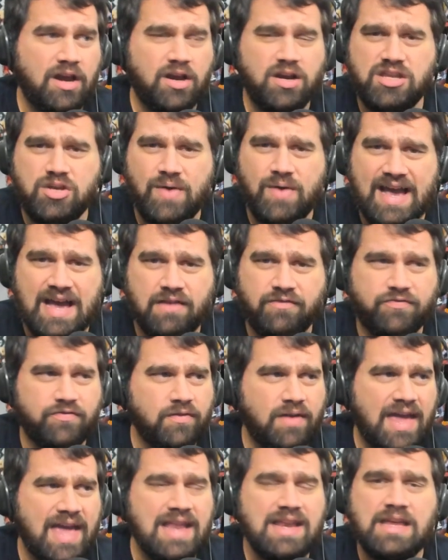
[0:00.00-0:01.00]
Where you
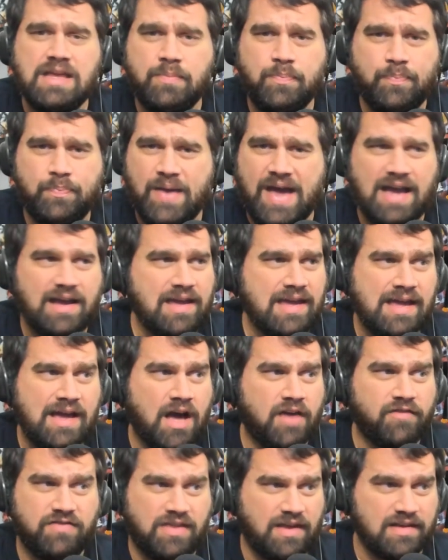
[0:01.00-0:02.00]
have any
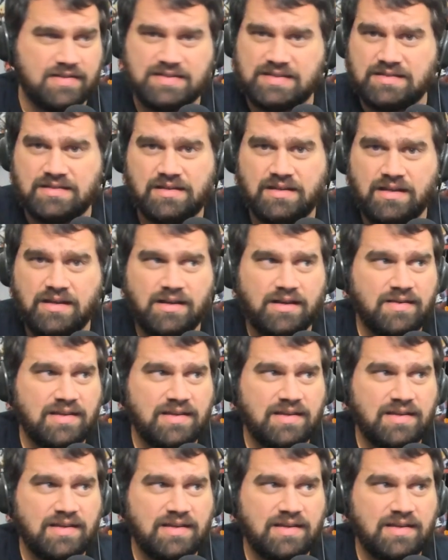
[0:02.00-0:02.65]
backing of this?